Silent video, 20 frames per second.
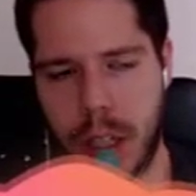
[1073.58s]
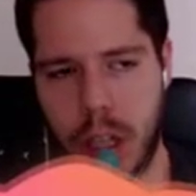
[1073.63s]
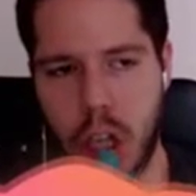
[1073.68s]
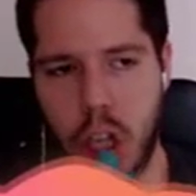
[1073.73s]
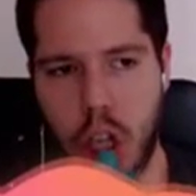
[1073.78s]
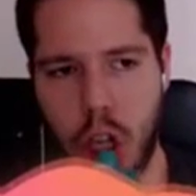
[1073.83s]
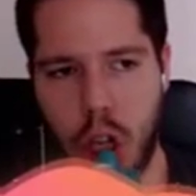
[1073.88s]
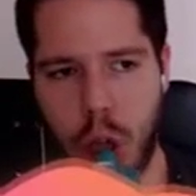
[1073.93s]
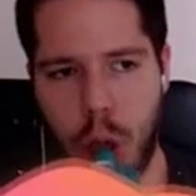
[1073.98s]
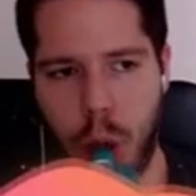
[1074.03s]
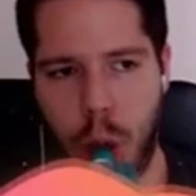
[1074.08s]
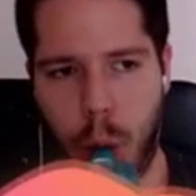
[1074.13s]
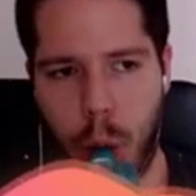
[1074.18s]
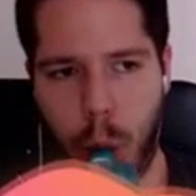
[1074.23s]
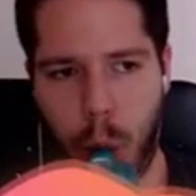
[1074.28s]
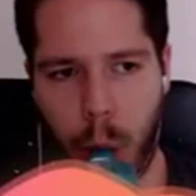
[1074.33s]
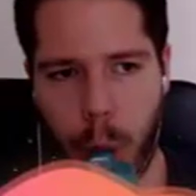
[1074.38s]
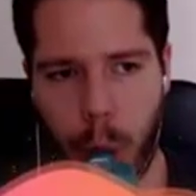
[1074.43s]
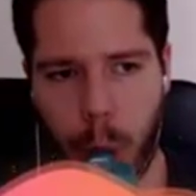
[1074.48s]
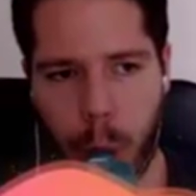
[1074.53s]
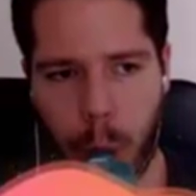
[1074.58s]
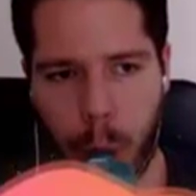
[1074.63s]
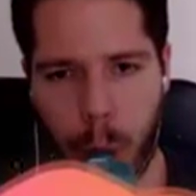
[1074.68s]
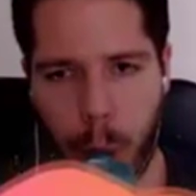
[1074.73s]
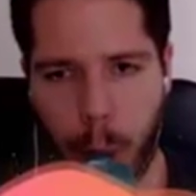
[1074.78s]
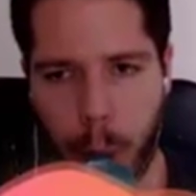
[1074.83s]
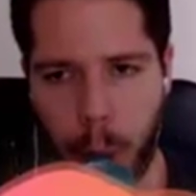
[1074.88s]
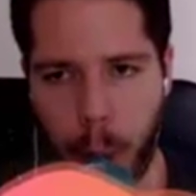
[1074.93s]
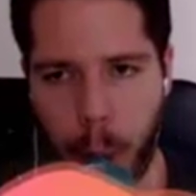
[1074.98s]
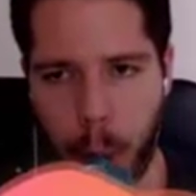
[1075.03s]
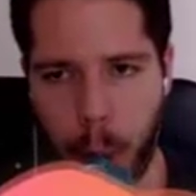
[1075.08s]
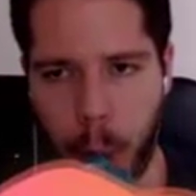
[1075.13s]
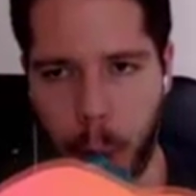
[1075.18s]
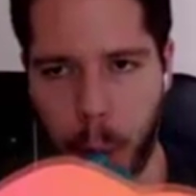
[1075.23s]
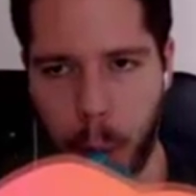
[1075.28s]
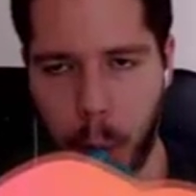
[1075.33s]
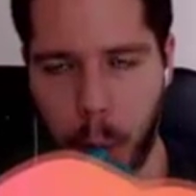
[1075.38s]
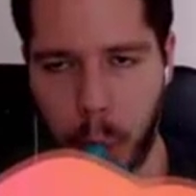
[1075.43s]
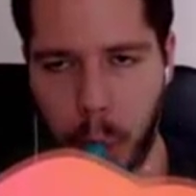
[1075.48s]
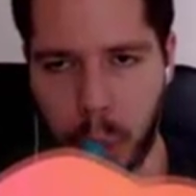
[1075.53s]

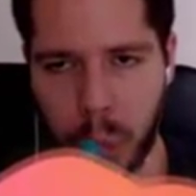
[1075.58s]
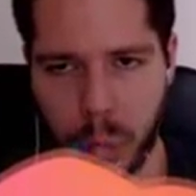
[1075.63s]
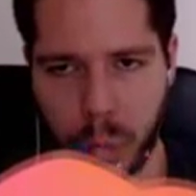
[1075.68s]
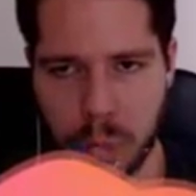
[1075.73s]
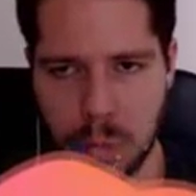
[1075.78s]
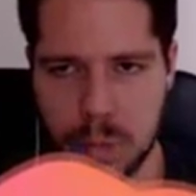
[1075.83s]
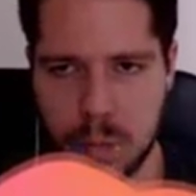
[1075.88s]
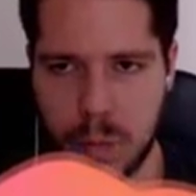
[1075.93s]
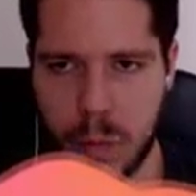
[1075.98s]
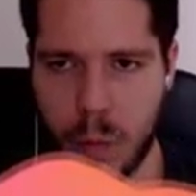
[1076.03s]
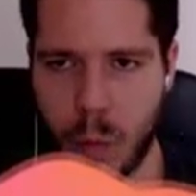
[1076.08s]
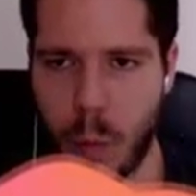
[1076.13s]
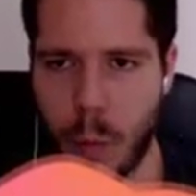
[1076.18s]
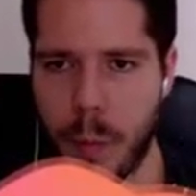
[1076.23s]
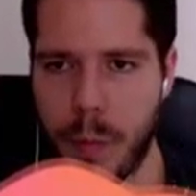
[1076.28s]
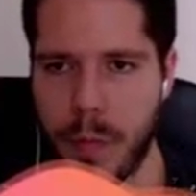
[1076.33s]
Nothing is said.